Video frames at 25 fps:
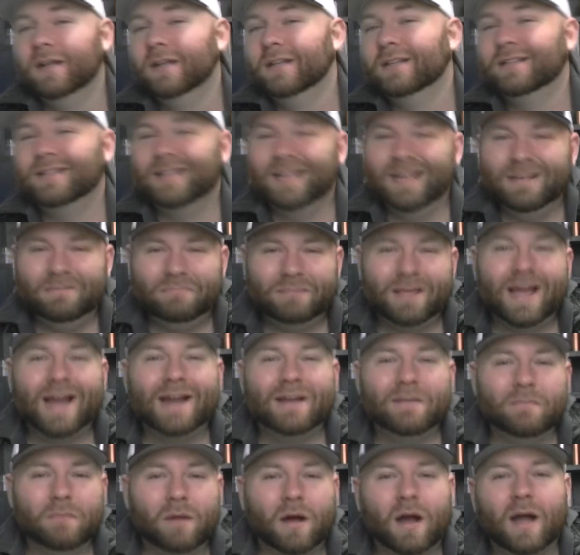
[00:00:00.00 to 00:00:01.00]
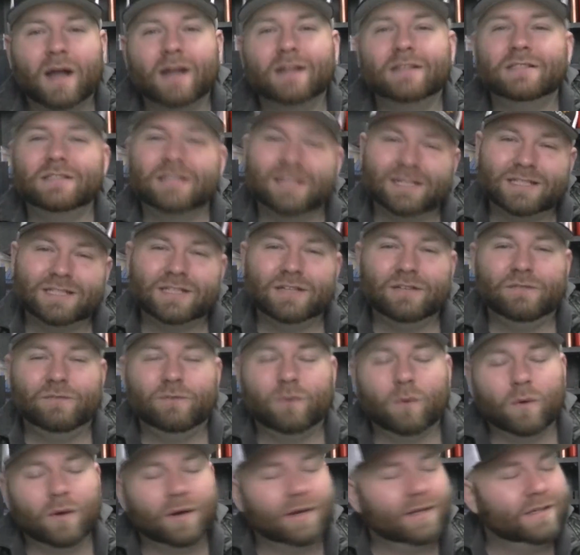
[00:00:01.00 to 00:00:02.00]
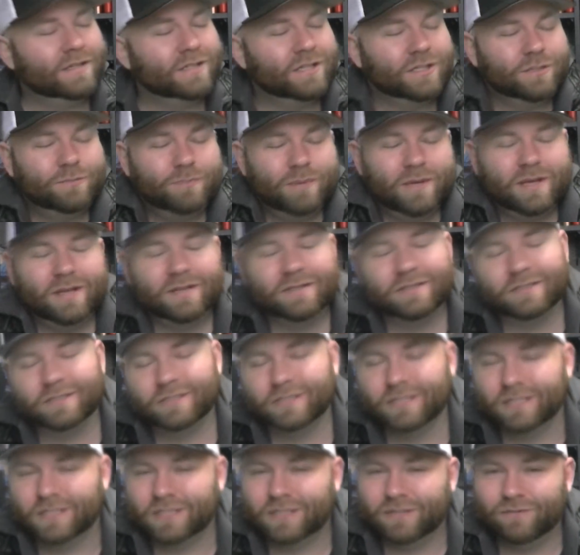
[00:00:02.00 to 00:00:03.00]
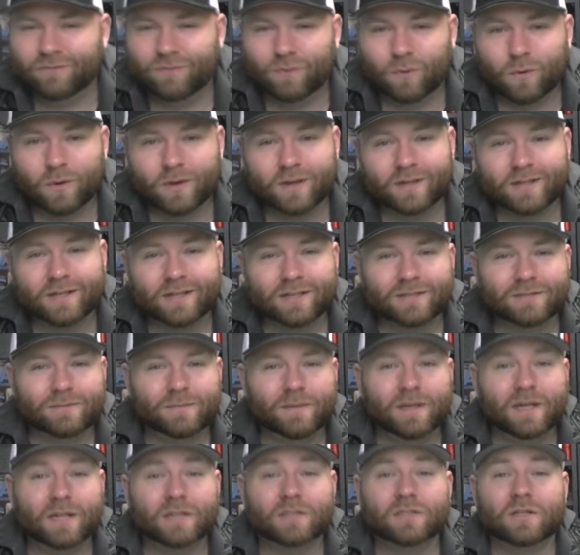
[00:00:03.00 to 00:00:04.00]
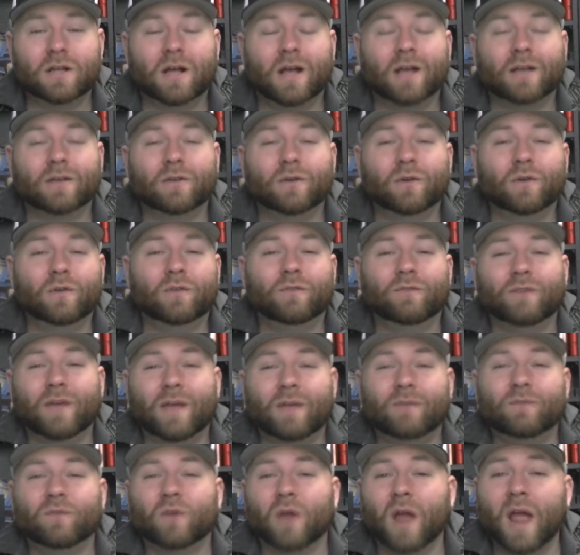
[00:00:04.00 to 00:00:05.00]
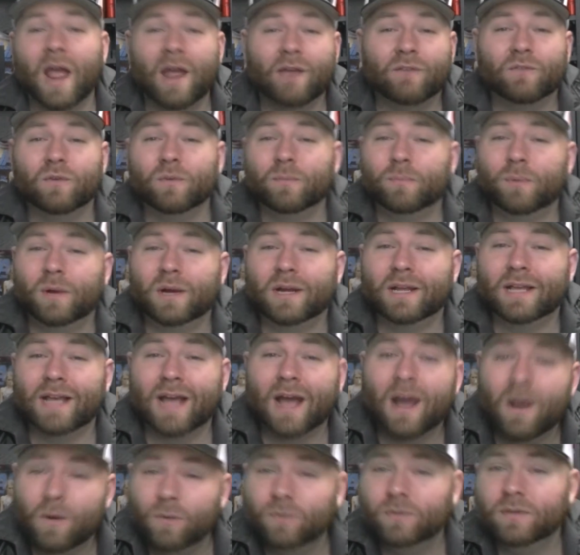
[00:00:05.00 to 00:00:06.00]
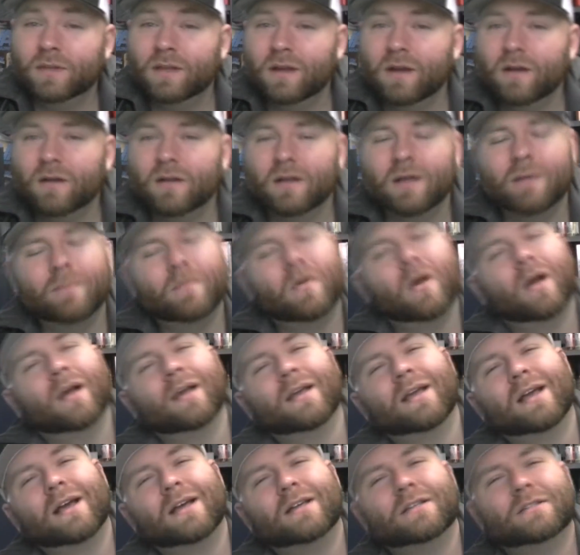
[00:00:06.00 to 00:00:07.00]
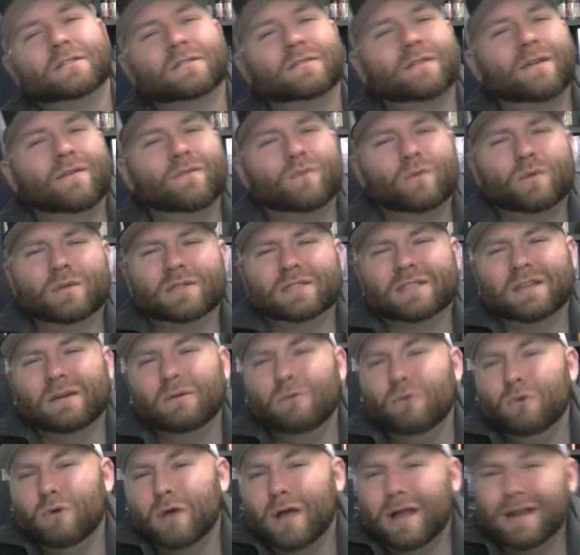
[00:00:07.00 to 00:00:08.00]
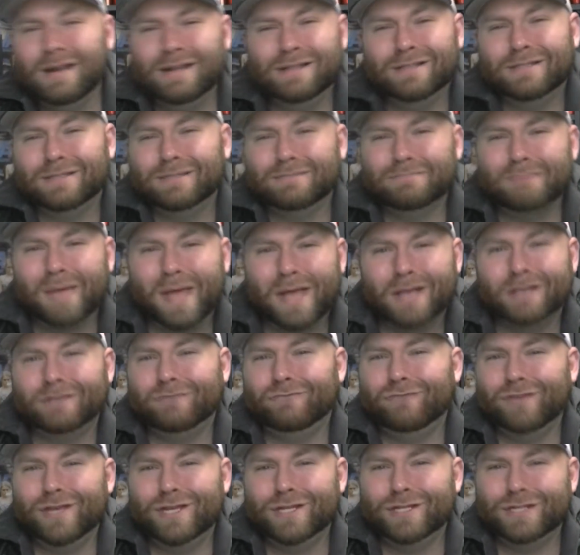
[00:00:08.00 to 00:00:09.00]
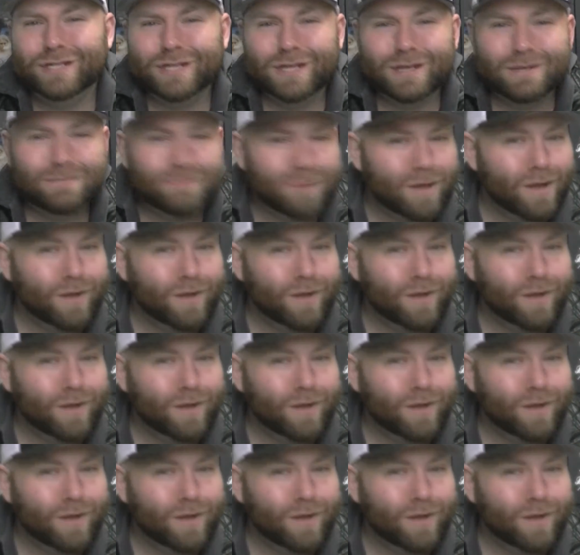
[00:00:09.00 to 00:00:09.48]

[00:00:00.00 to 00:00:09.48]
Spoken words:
keep that in mind. 60-40, just because it's 60-40 doesn't mean it's not a good vape for everybody out there. Come on, guys. Everyone's like, ooh, I need some max VG in my